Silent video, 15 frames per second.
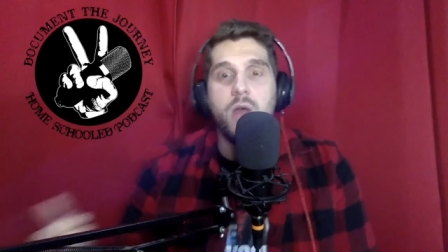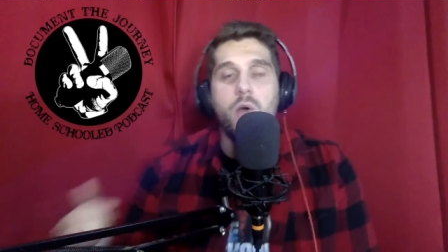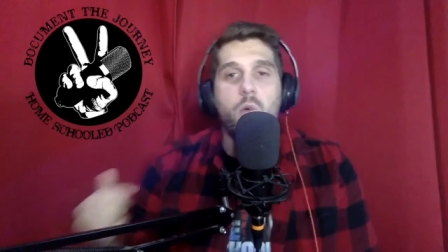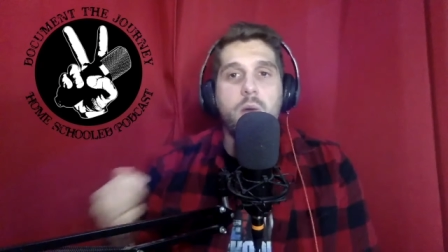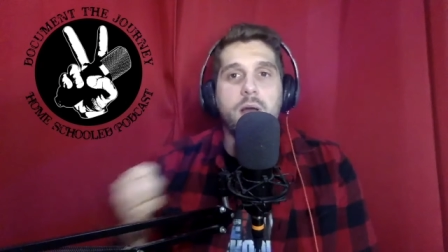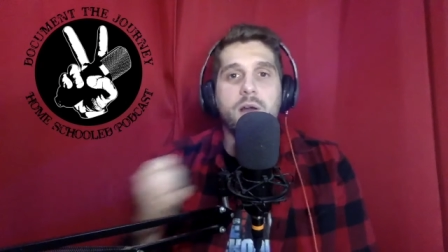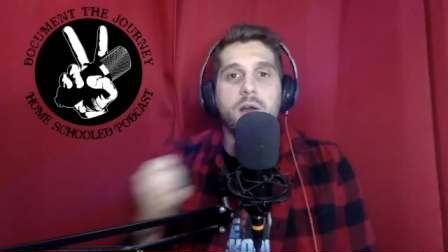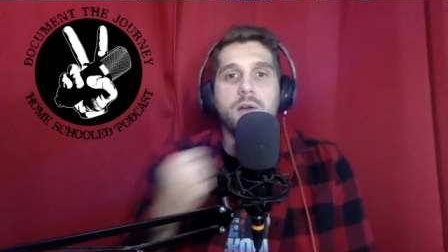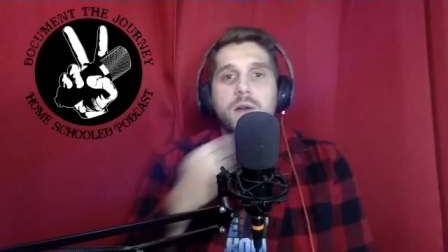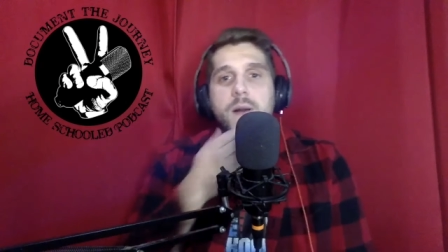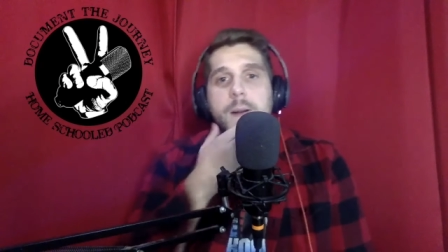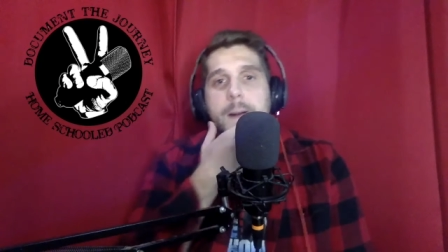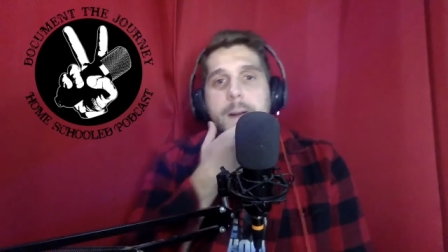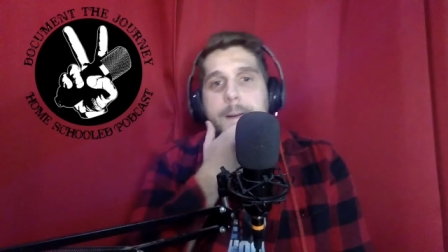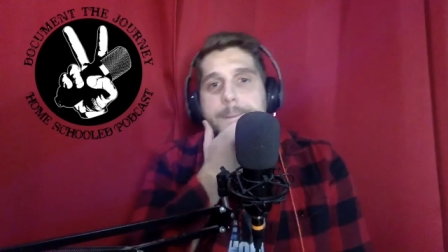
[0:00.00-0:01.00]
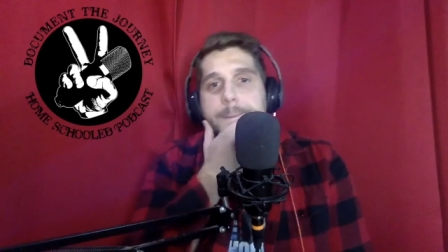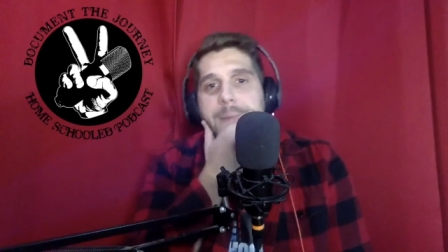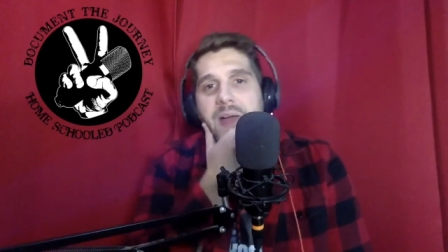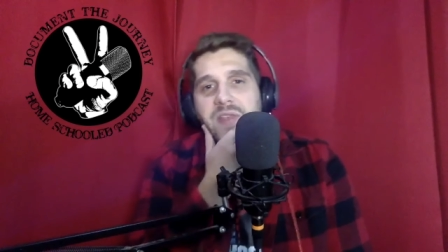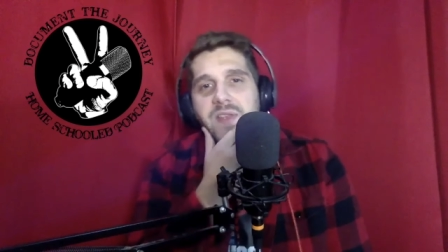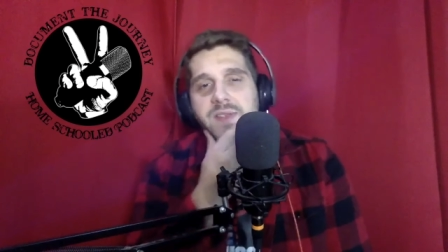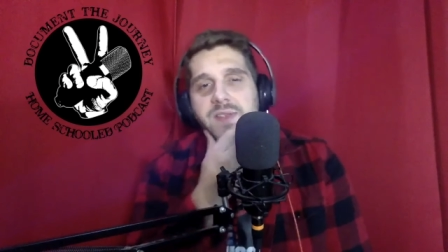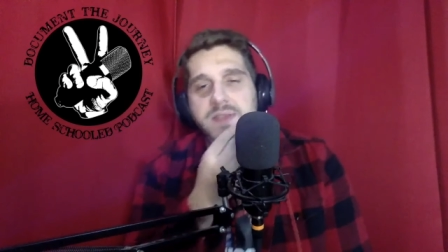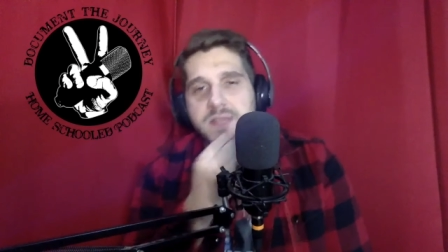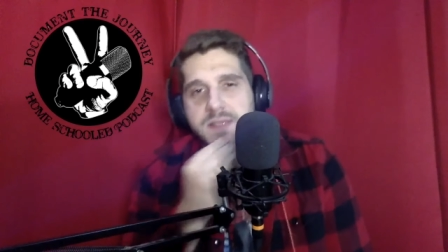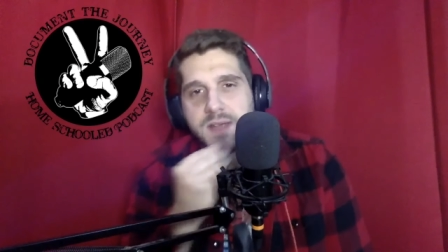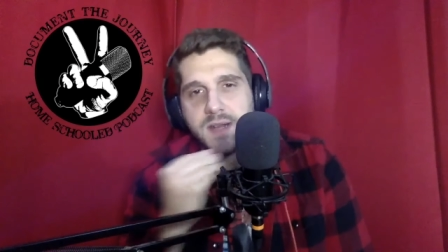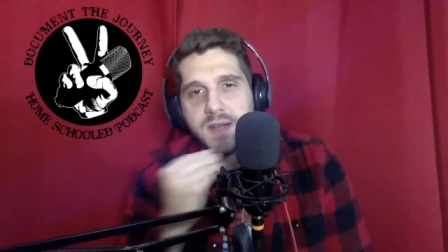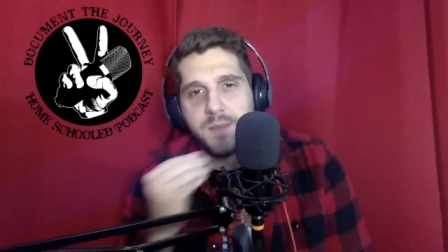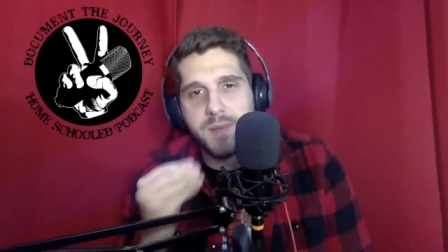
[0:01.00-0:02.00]
where I think this
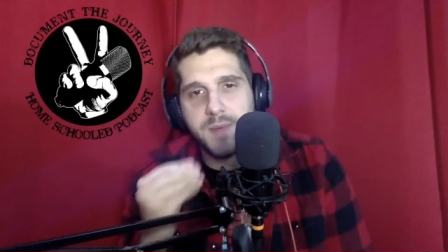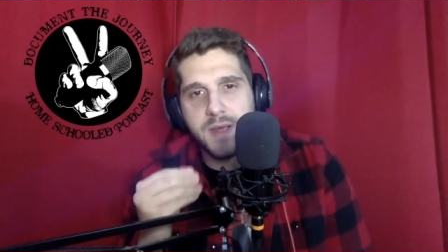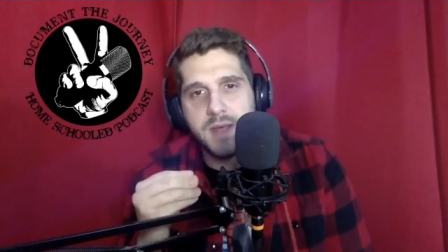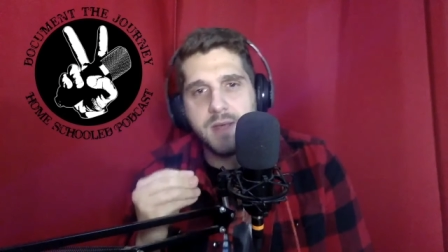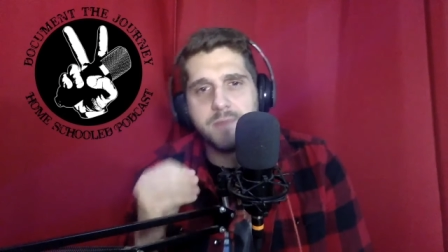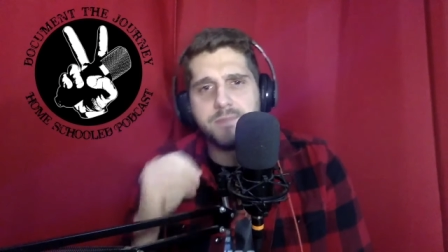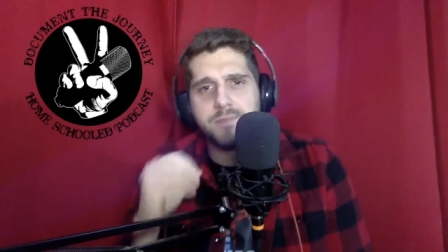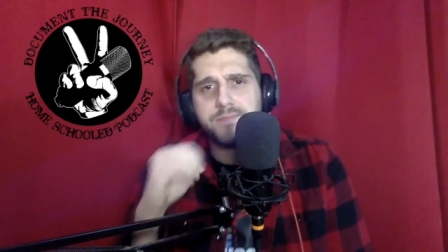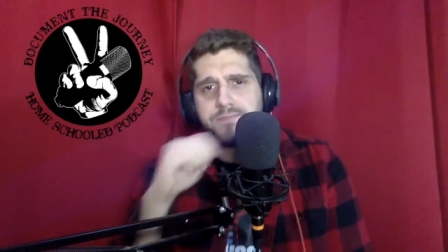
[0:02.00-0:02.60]
is going to be